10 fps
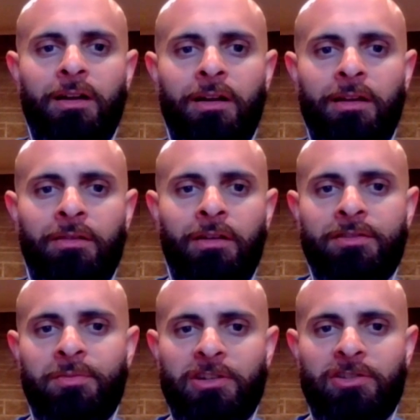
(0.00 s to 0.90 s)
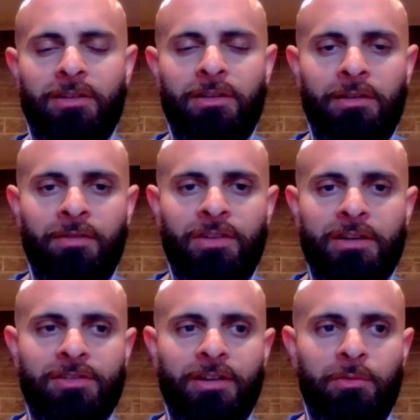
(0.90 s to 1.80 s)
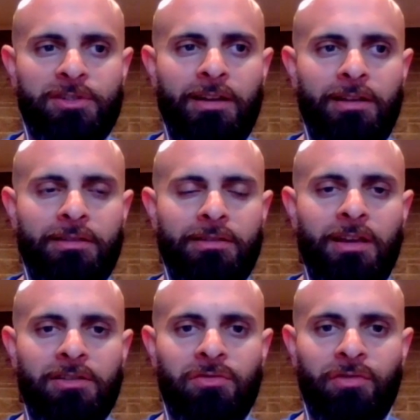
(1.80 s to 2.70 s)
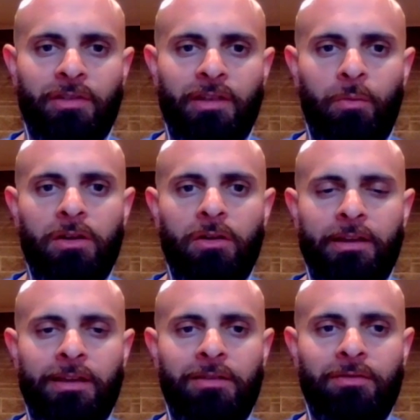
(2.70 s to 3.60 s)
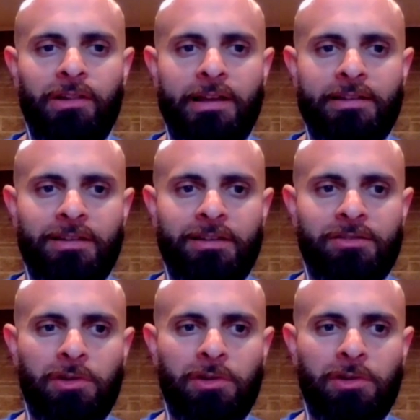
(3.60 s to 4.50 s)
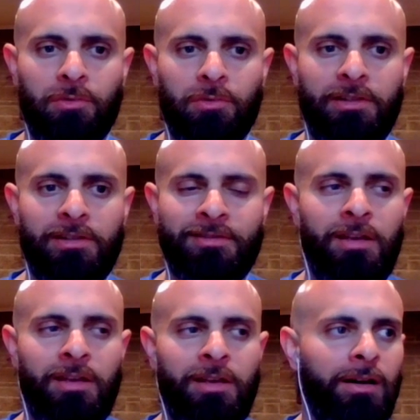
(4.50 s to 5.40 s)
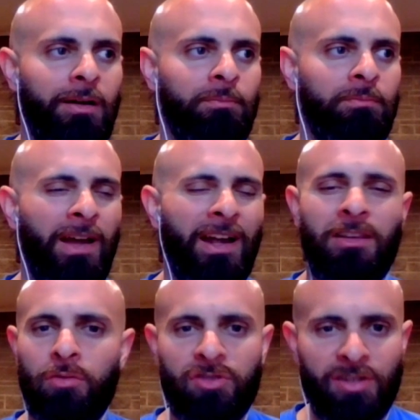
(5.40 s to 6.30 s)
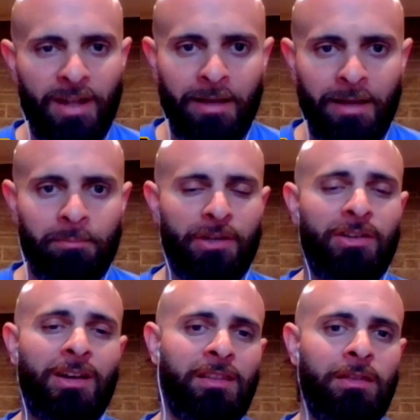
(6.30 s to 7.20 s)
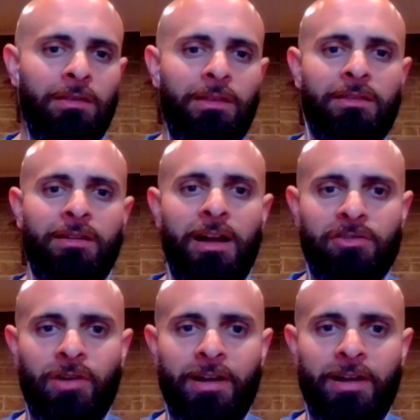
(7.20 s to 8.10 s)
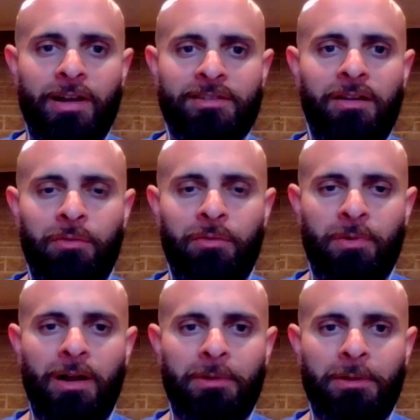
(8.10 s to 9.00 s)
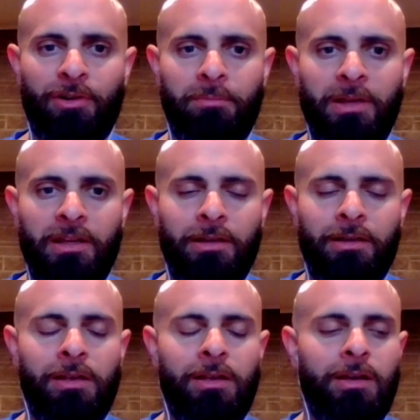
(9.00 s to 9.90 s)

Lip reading: especially if yesterday was any indication for that. We know that Cain Velasquez was released. Not a huge name, but you got to think that the contract side of it was probably pretty big.